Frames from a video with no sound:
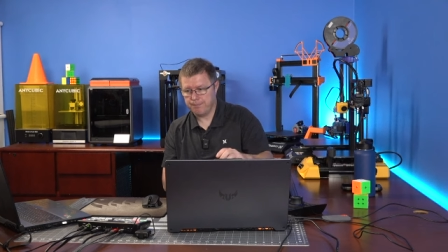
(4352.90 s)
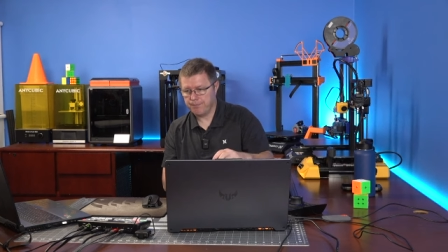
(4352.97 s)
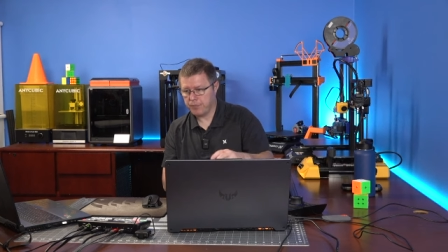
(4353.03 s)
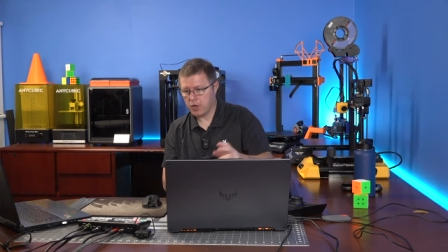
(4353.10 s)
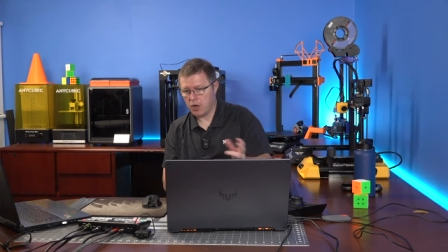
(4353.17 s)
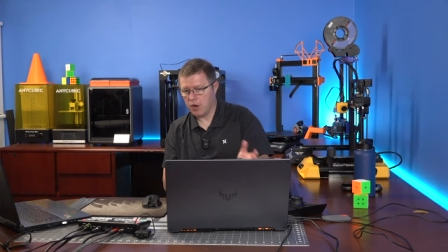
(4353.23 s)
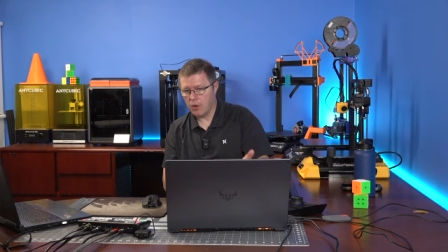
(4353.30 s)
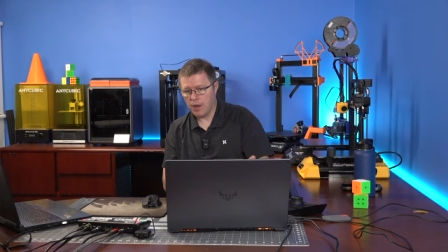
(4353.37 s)

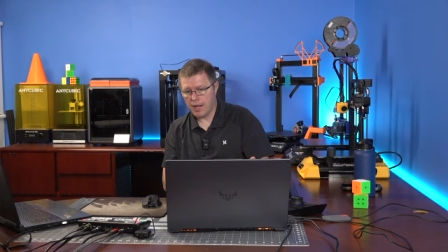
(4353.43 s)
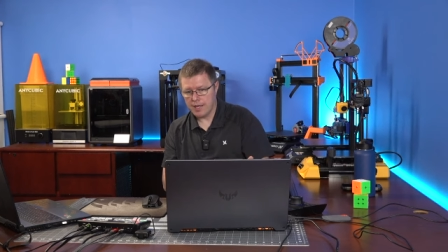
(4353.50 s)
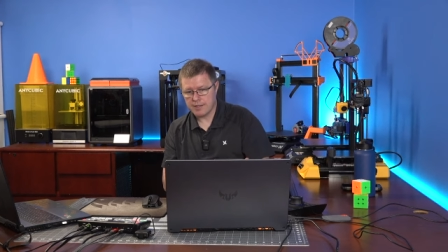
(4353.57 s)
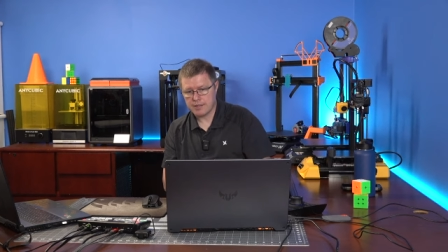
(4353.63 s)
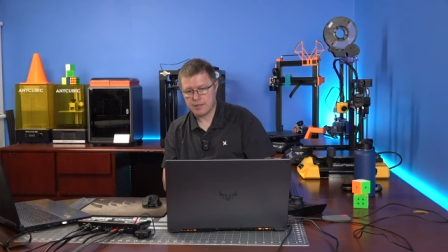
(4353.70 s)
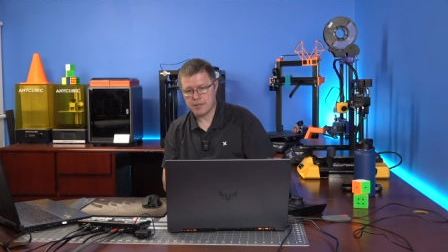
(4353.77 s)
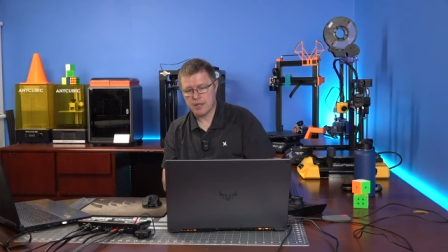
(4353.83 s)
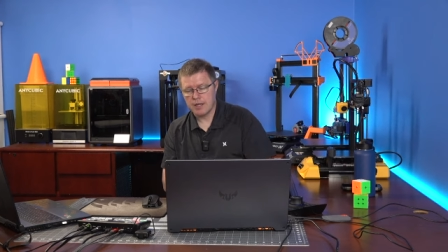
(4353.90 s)
their
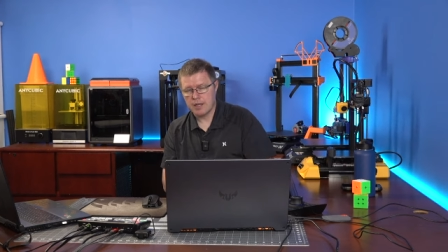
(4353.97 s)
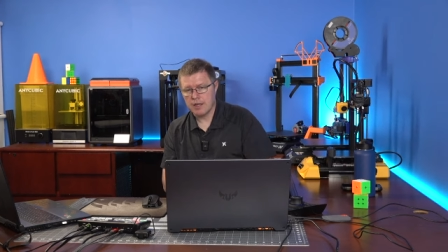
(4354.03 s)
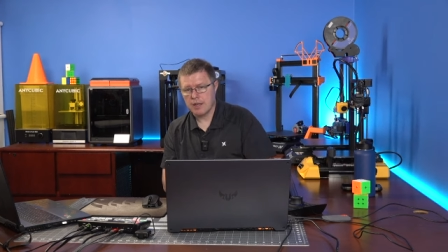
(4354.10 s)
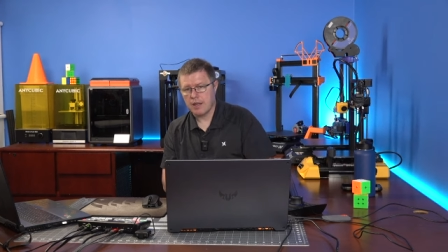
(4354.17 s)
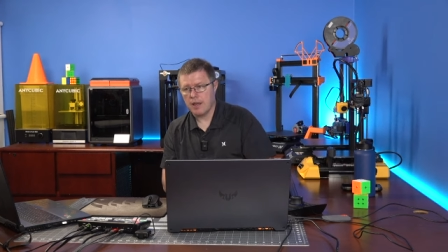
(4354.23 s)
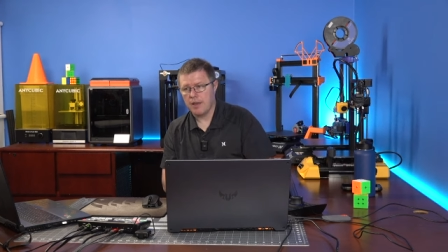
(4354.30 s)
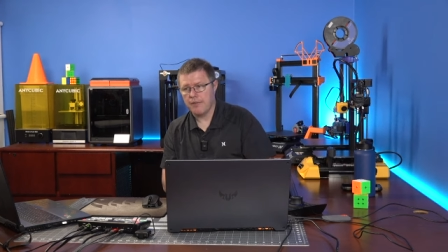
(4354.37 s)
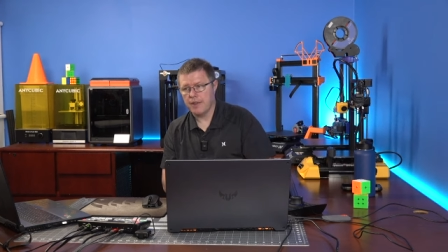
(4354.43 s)
OS.
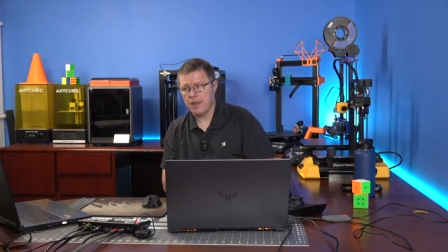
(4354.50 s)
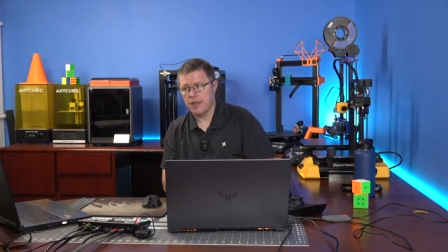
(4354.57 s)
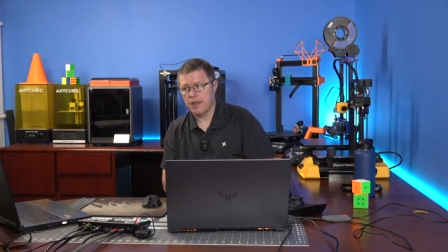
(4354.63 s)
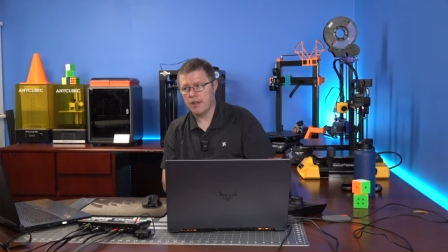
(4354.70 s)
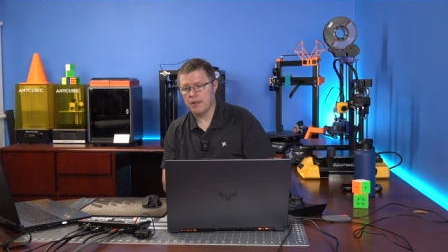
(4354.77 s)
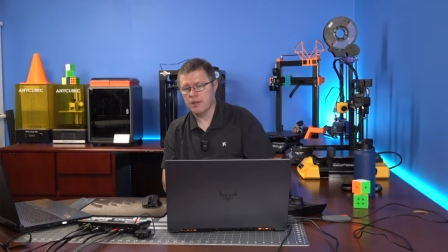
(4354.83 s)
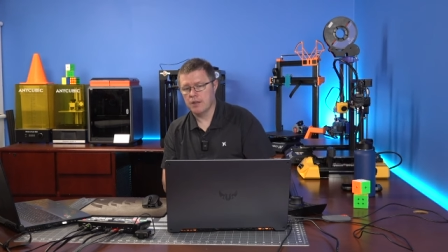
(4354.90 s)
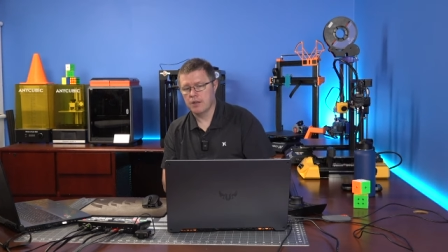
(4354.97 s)
And
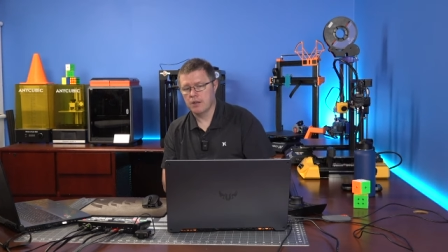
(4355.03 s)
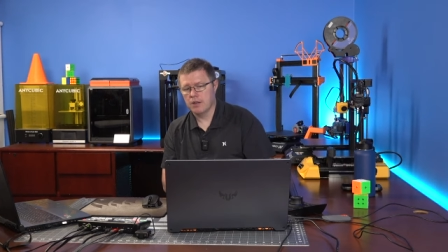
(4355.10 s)
then